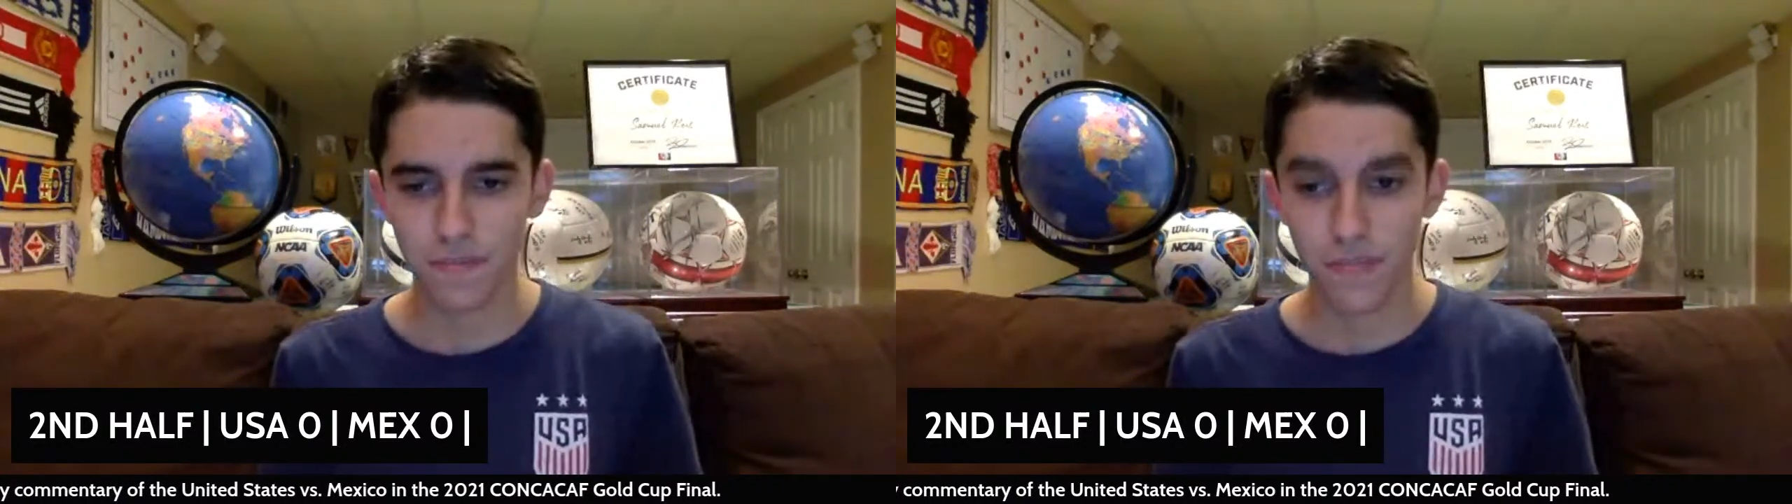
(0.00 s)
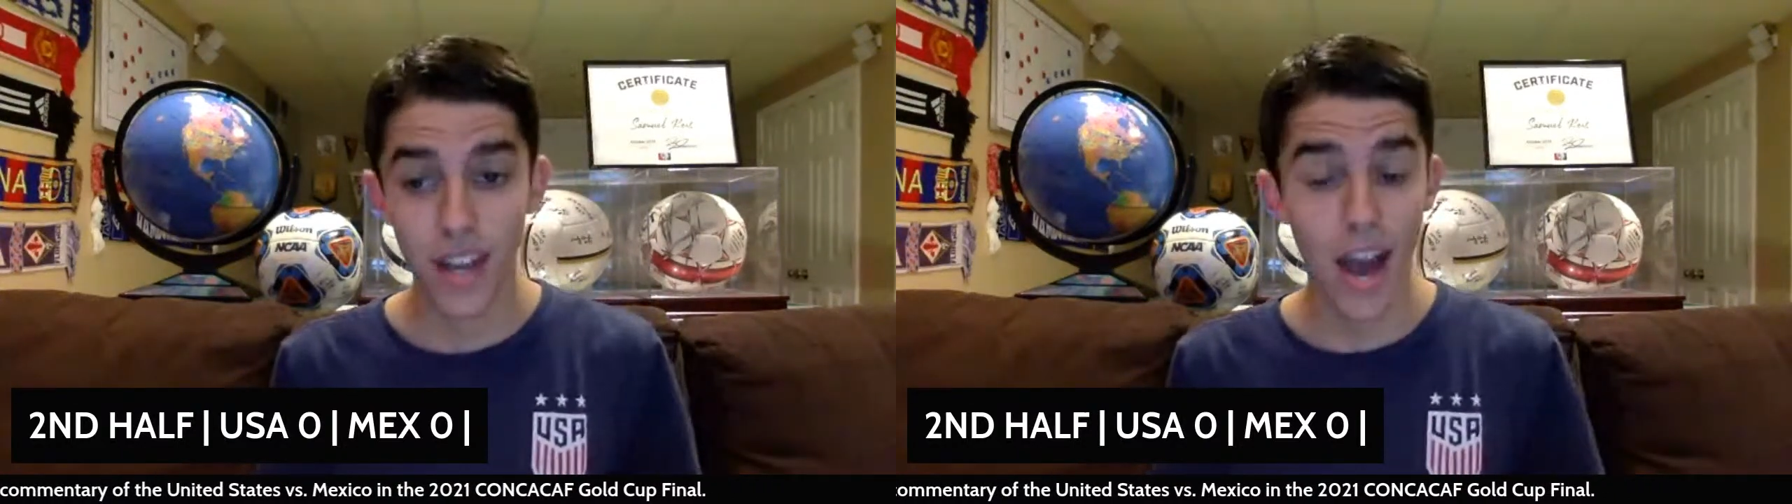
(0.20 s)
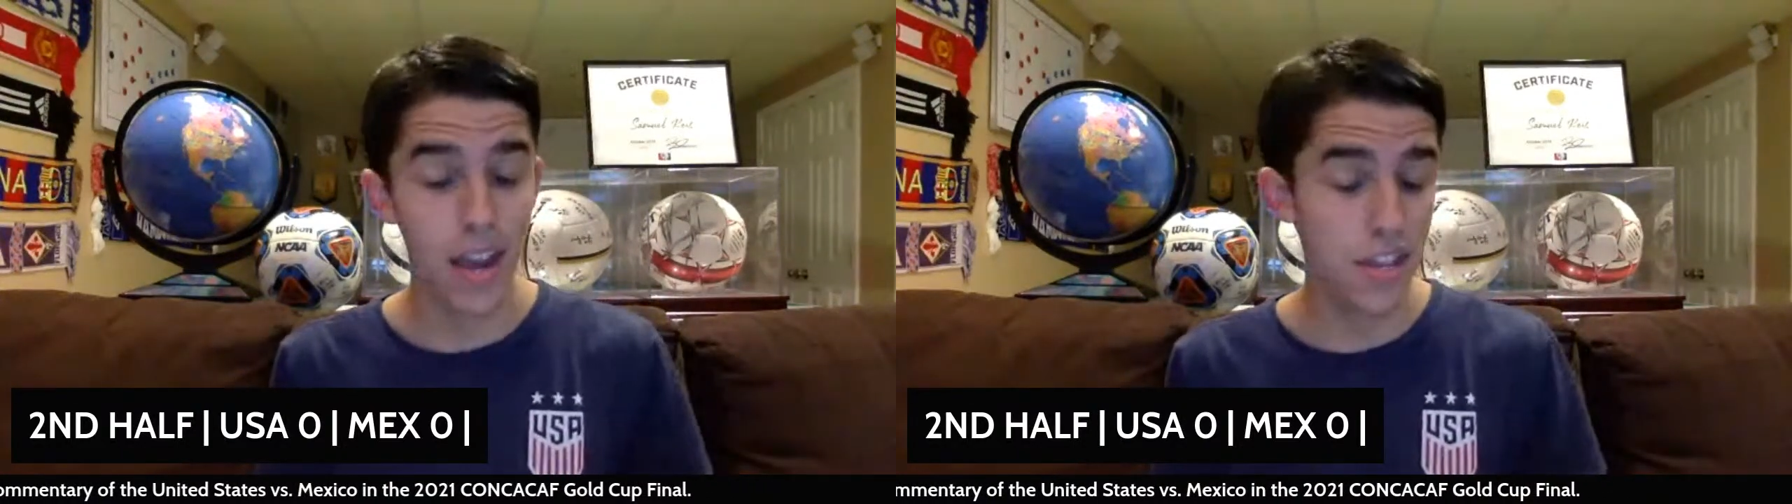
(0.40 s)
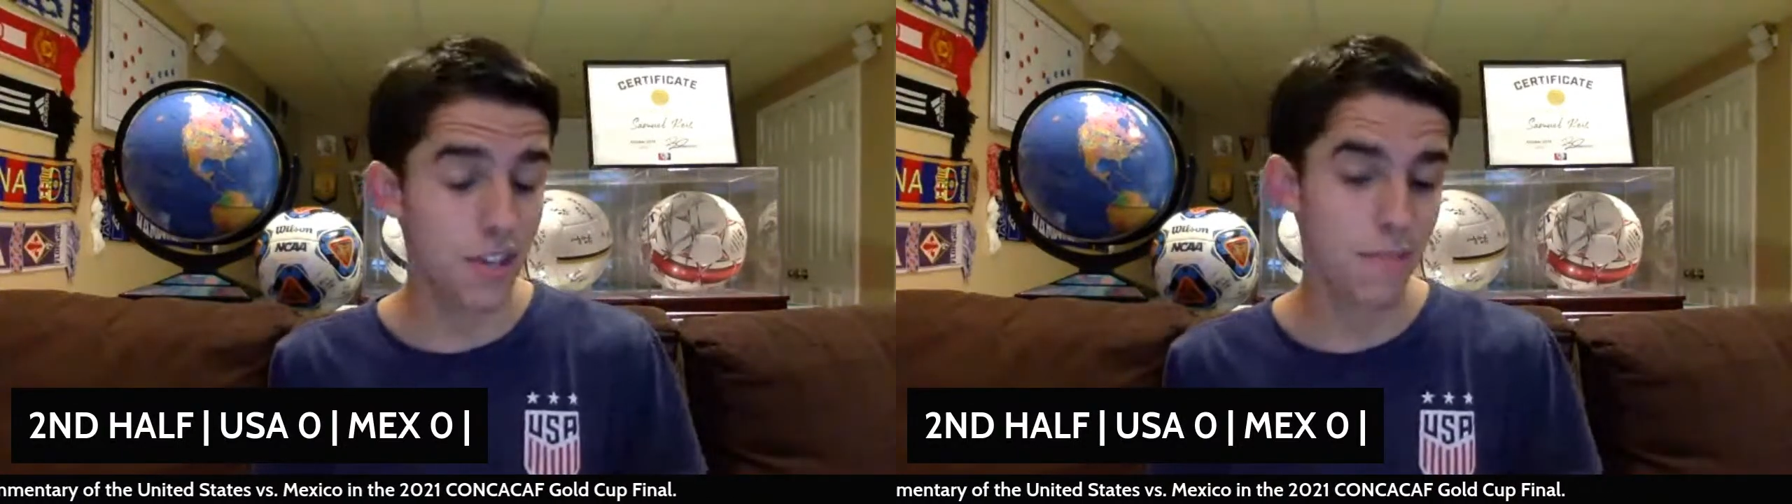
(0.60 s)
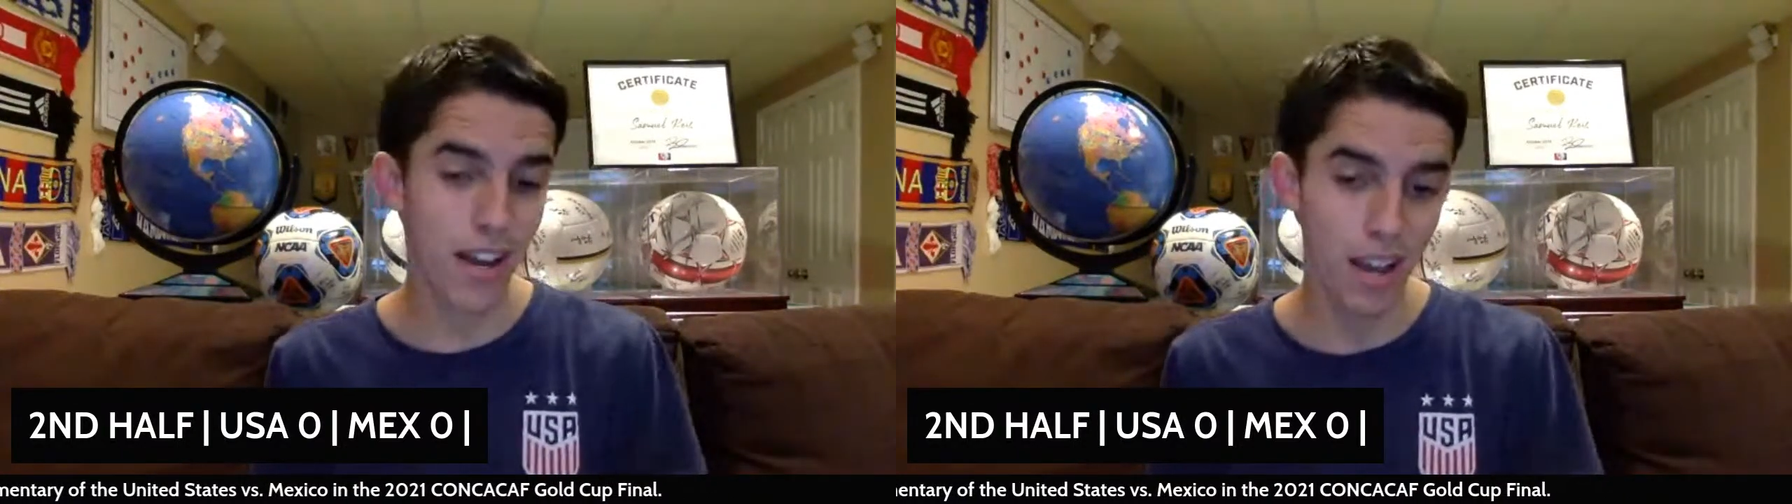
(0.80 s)
Yeah,
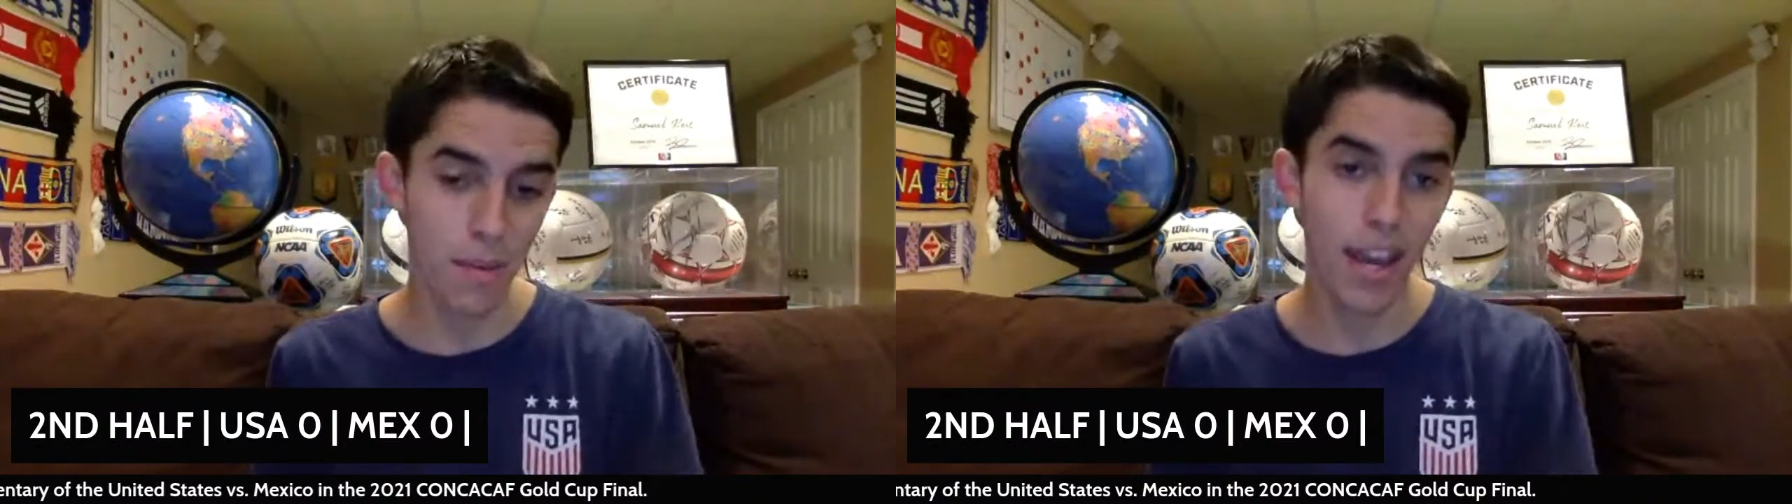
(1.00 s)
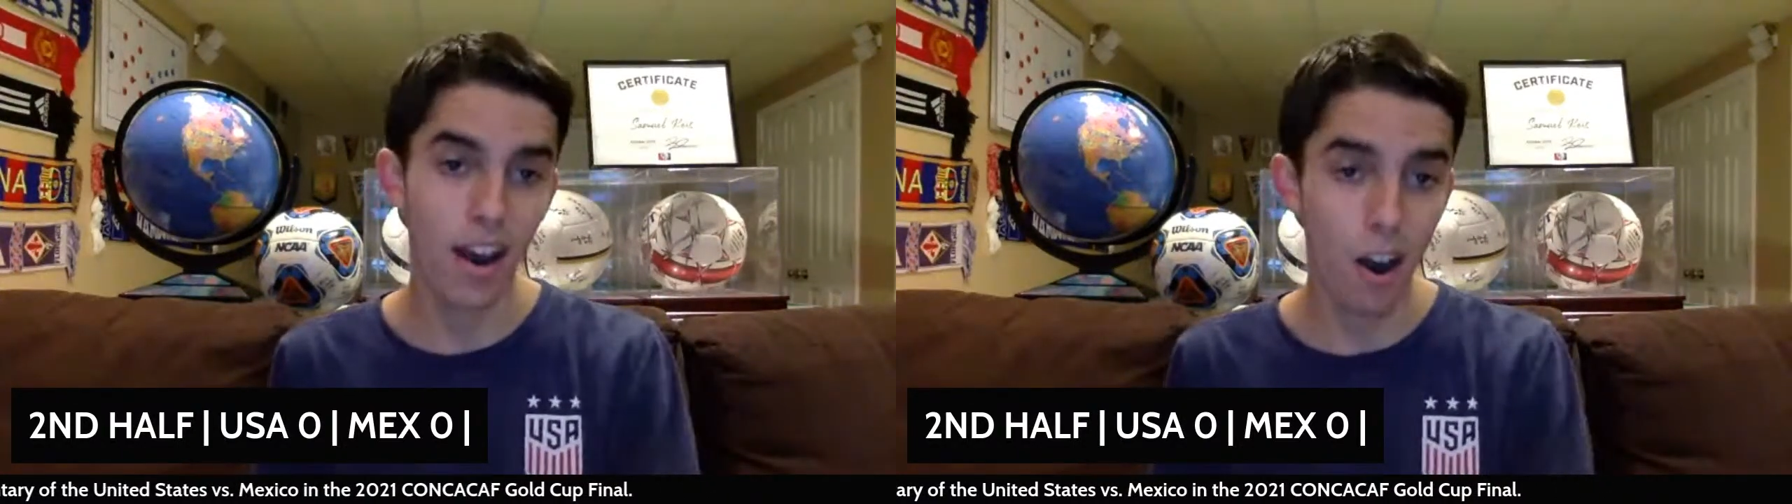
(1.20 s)
Inter Miami